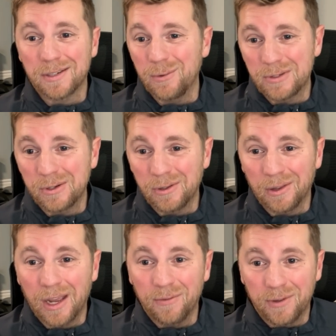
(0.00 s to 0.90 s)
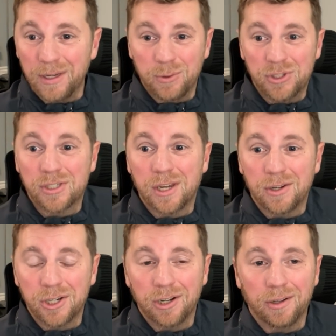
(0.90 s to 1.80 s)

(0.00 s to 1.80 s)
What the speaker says: He was still alive, and he was just in jail.